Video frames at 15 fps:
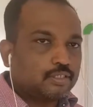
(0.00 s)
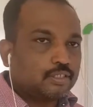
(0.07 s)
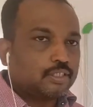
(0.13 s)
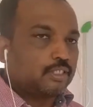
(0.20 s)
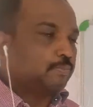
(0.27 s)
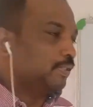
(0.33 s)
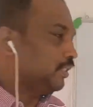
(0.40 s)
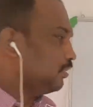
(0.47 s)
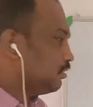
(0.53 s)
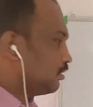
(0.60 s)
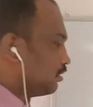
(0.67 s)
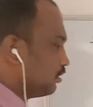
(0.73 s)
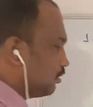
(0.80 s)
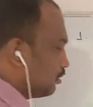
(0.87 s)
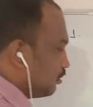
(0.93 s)
That
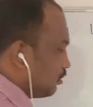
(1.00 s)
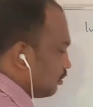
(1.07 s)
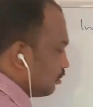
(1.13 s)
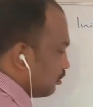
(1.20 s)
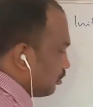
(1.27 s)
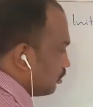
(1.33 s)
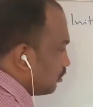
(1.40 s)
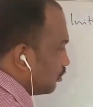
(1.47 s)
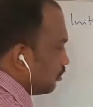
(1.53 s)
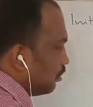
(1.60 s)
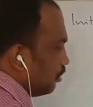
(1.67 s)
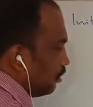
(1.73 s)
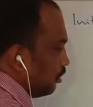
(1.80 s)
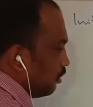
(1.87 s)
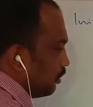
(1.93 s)
means
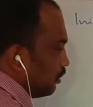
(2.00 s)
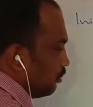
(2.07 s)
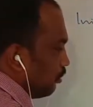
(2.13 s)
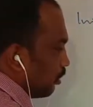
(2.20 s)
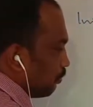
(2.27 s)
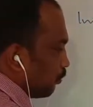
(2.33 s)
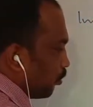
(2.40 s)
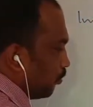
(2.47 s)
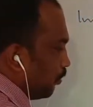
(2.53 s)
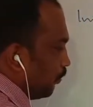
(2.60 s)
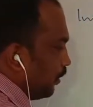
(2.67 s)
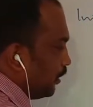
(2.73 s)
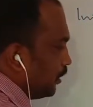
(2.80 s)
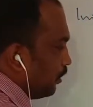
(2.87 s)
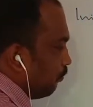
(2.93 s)
your
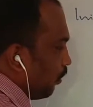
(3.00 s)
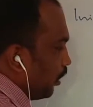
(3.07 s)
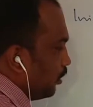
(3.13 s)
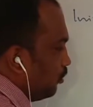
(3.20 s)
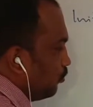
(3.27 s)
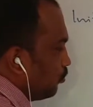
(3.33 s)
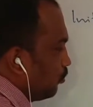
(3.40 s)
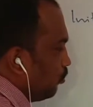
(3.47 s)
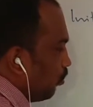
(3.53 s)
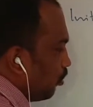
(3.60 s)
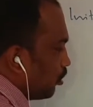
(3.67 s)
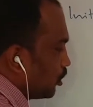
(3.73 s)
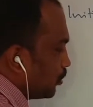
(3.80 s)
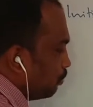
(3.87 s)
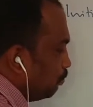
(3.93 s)
probability value
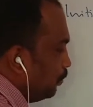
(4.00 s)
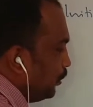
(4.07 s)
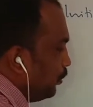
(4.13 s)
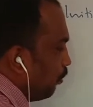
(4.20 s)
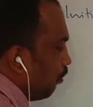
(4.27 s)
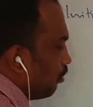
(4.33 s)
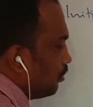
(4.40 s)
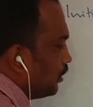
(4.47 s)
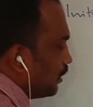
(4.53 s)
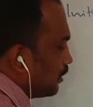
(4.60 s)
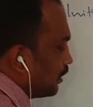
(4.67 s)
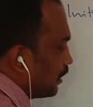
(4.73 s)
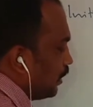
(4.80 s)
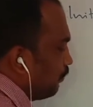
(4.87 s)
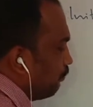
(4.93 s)
goes beyond the
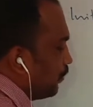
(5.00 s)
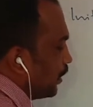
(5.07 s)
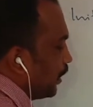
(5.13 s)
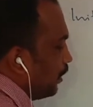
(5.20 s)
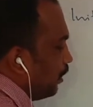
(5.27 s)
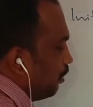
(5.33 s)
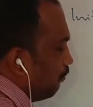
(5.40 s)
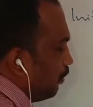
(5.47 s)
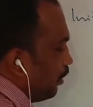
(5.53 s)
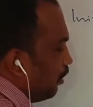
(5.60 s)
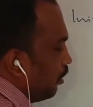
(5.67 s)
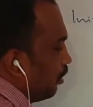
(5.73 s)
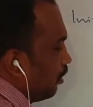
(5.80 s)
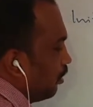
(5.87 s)
significant level.